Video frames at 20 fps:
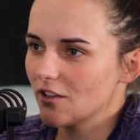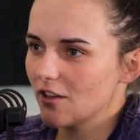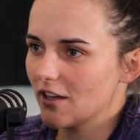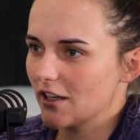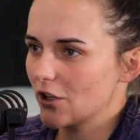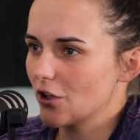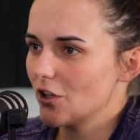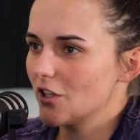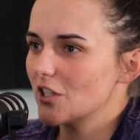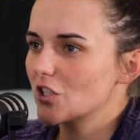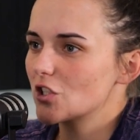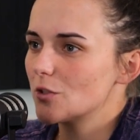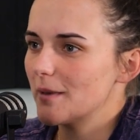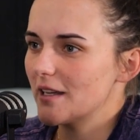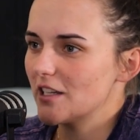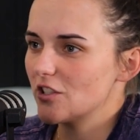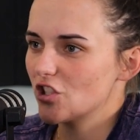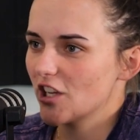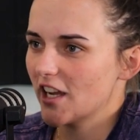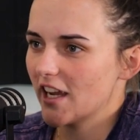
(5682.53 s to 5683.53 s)
I couldn't
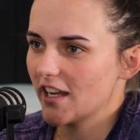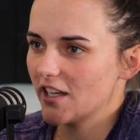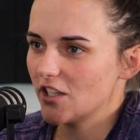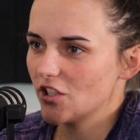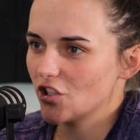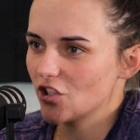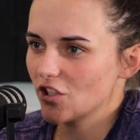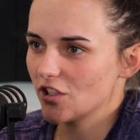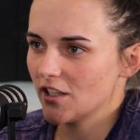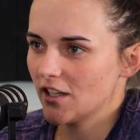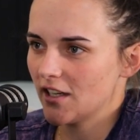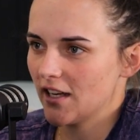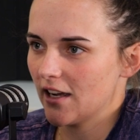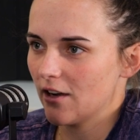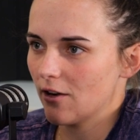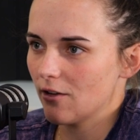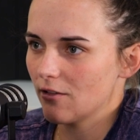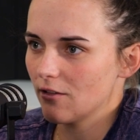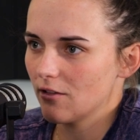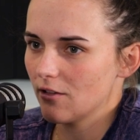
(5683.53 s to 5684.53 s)
expect change in
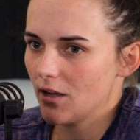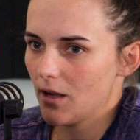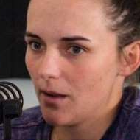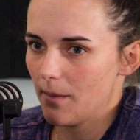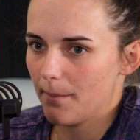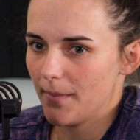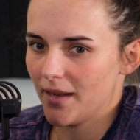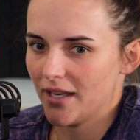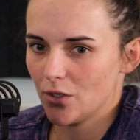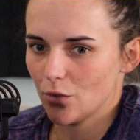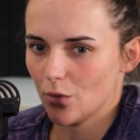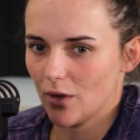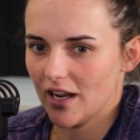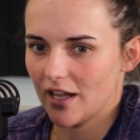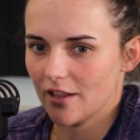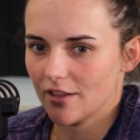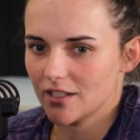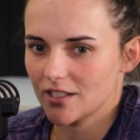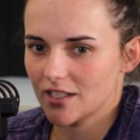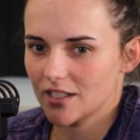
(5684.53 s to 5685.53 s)
our mental
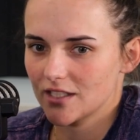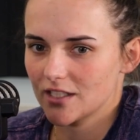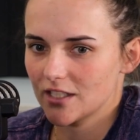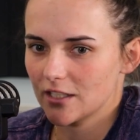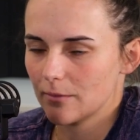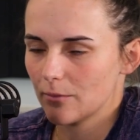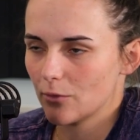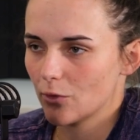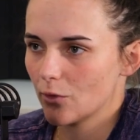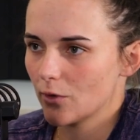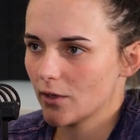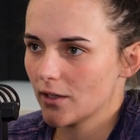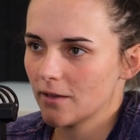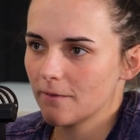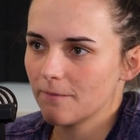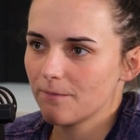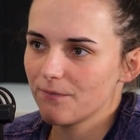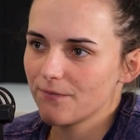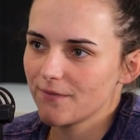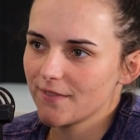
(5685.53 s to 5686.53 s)
health system
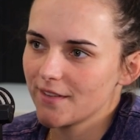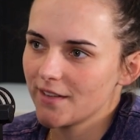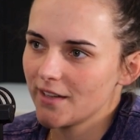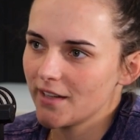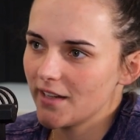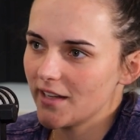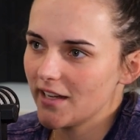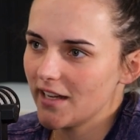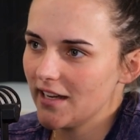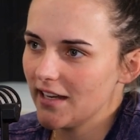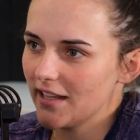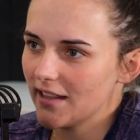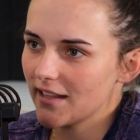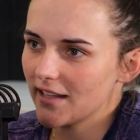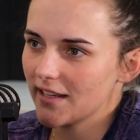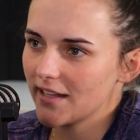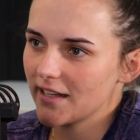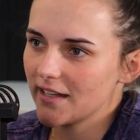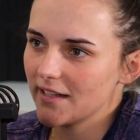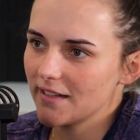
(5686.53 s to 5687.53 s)
or
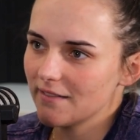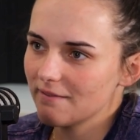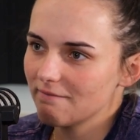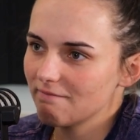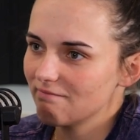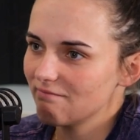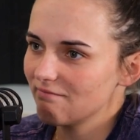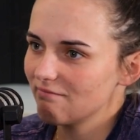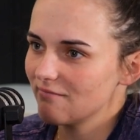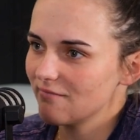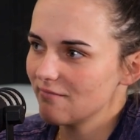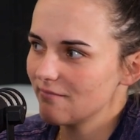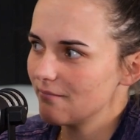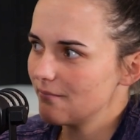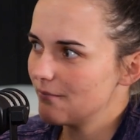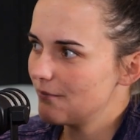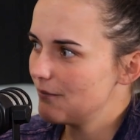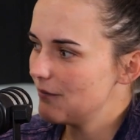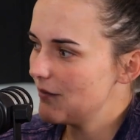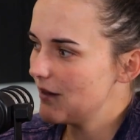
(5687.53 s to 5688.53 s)
anything.
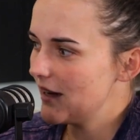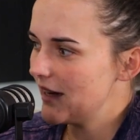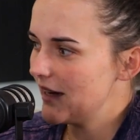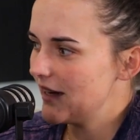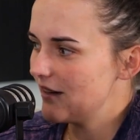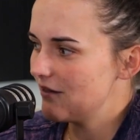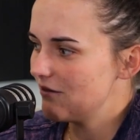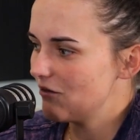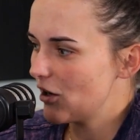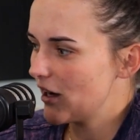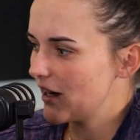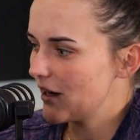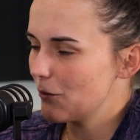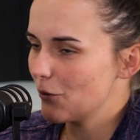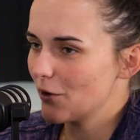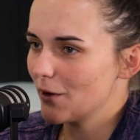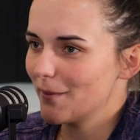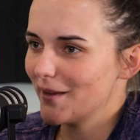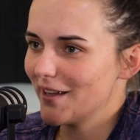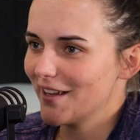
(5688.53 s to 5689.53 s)
And I didn't
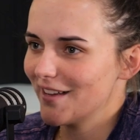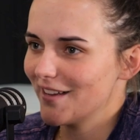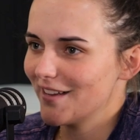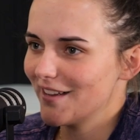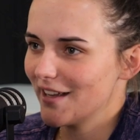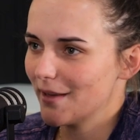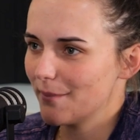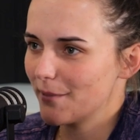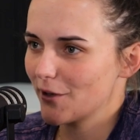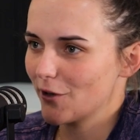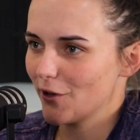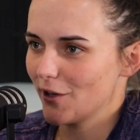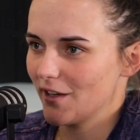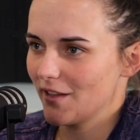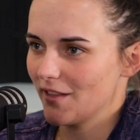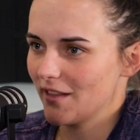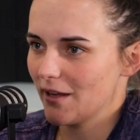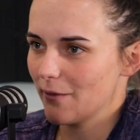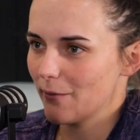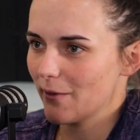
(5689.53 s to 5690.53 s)
want to be a hypocrite
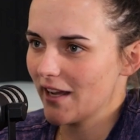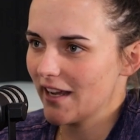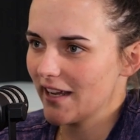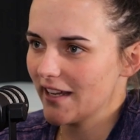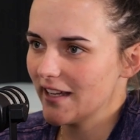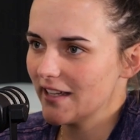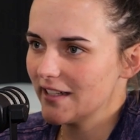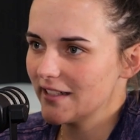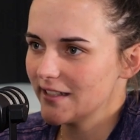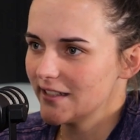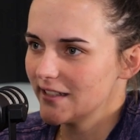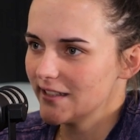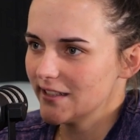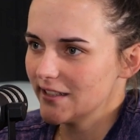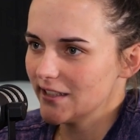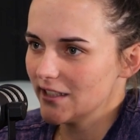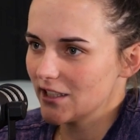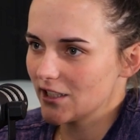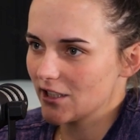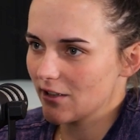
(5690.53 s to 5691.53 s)
in that way.
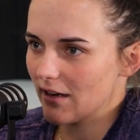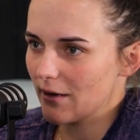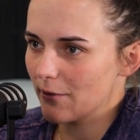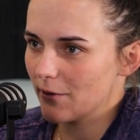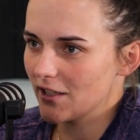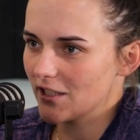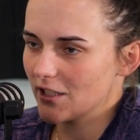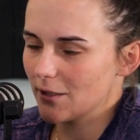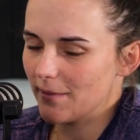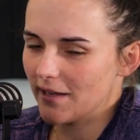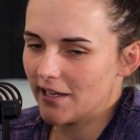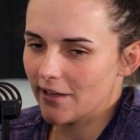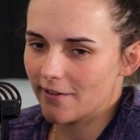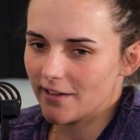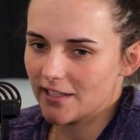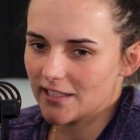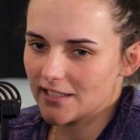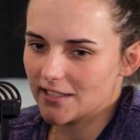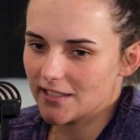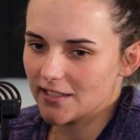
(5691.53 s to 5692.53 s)
Mm. So I wanted to be
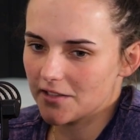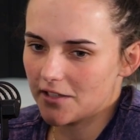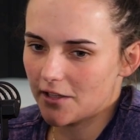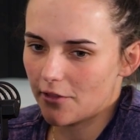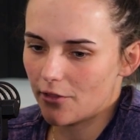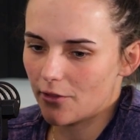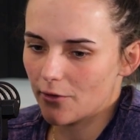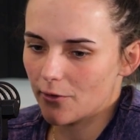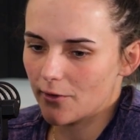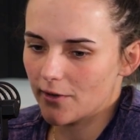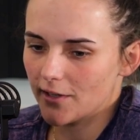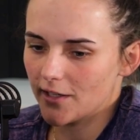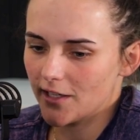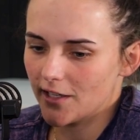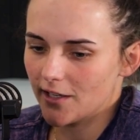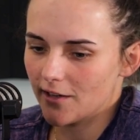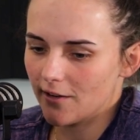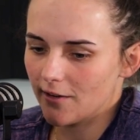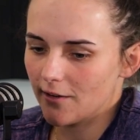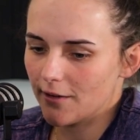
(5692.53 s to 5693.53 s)
honest, and I thought, you
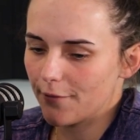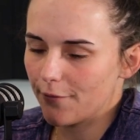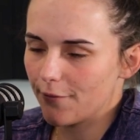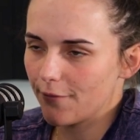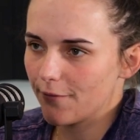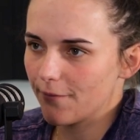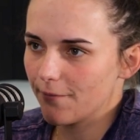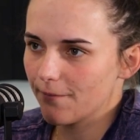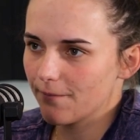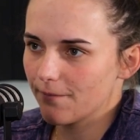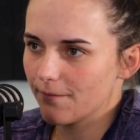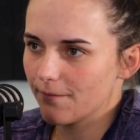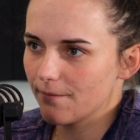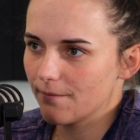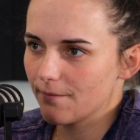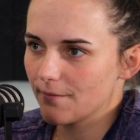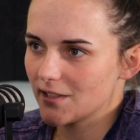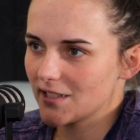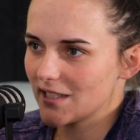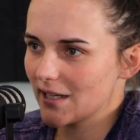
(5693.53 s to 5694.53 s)
know, if
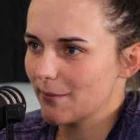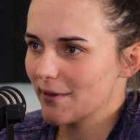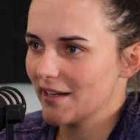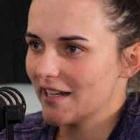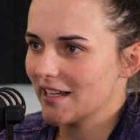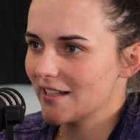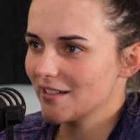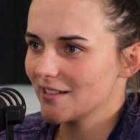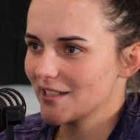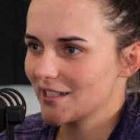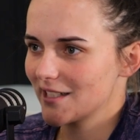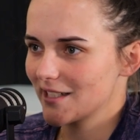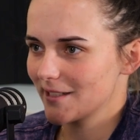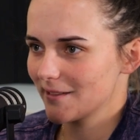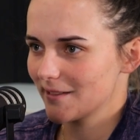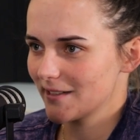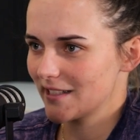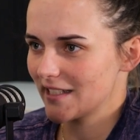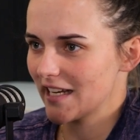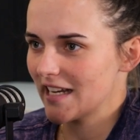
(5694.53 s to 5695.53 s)
someone else
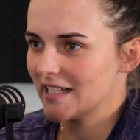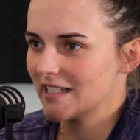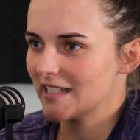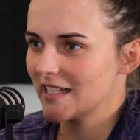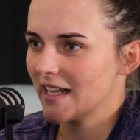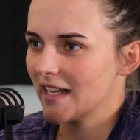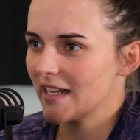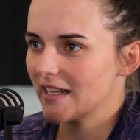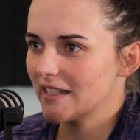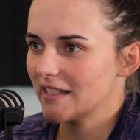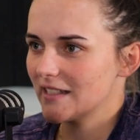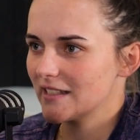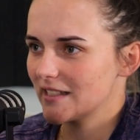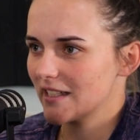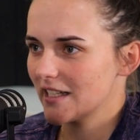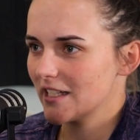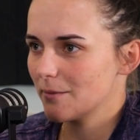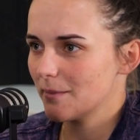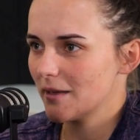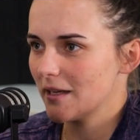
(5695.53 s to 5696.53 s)
sees that and
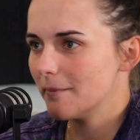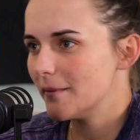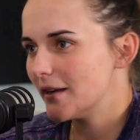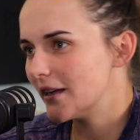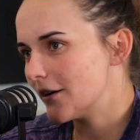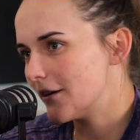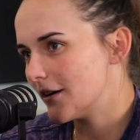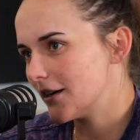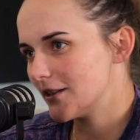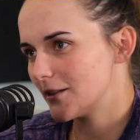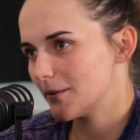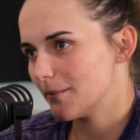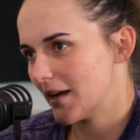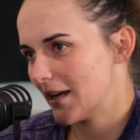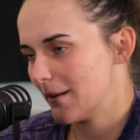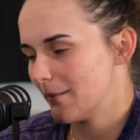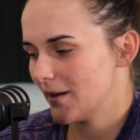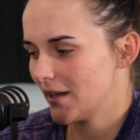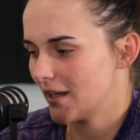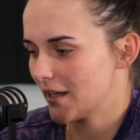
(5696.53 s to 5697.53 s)
sees me being honest,
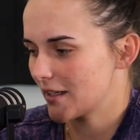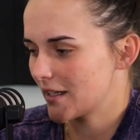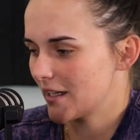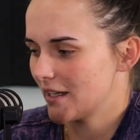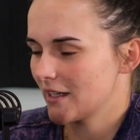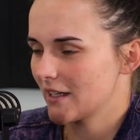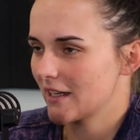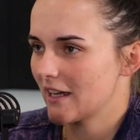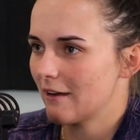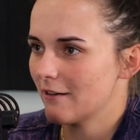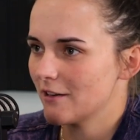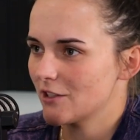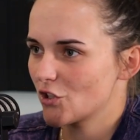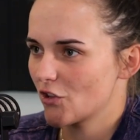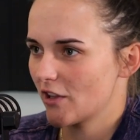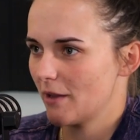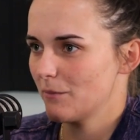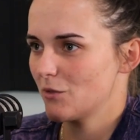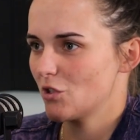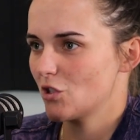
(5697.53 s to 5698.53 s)
maybe it can encourage
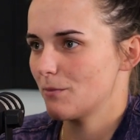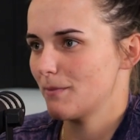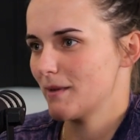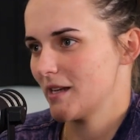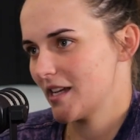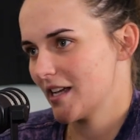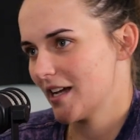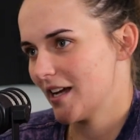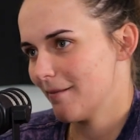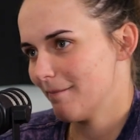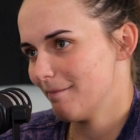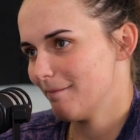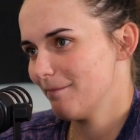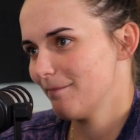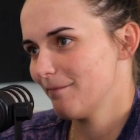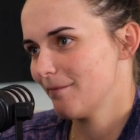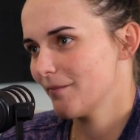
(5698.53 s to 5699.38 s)
them to speak up.